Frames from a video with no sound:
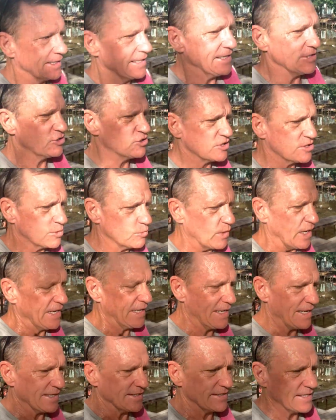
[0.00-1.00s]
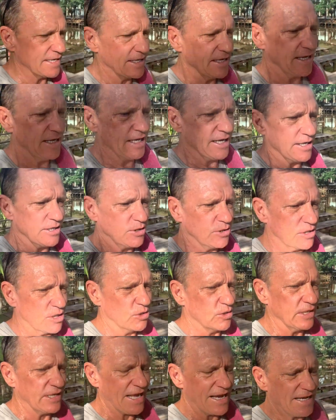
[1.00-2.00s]
It's just the way it is. You can
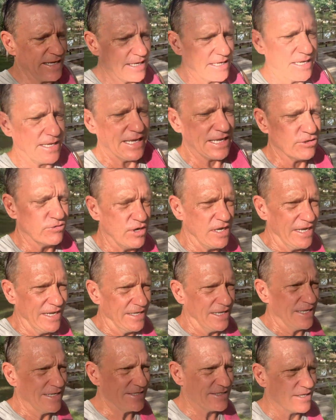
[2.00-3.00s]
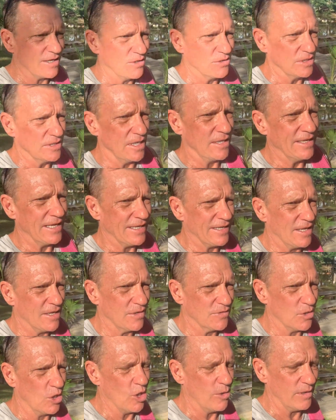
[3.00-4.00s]
look at any ingredient list on
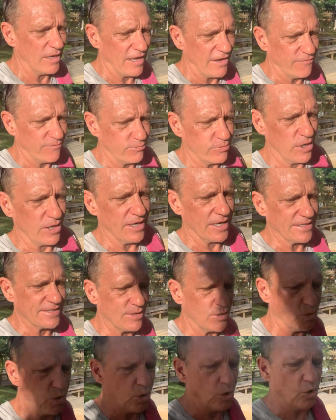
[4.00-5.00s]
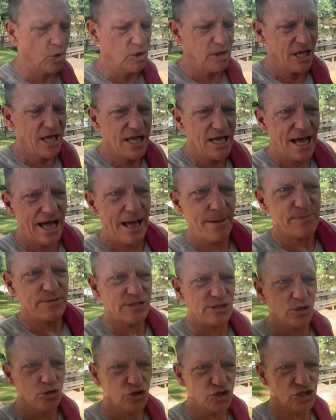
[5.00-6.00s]
the Herbalife products, they're all
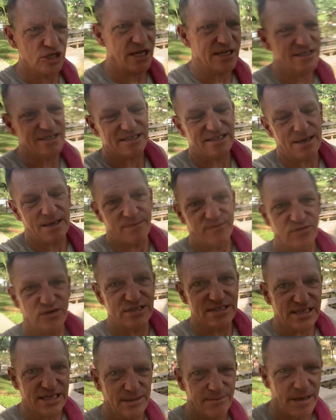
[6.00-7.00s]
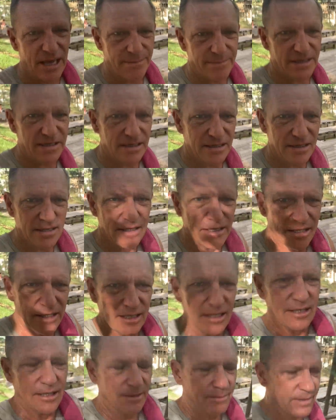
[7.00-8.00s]
absolute shit, except for tea, maybe.
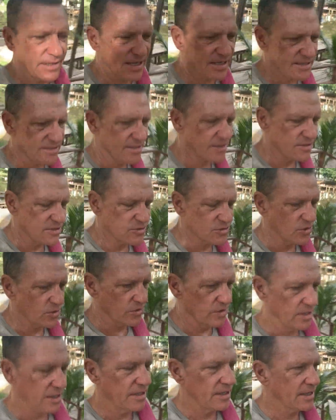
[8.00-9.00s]
But that's another story.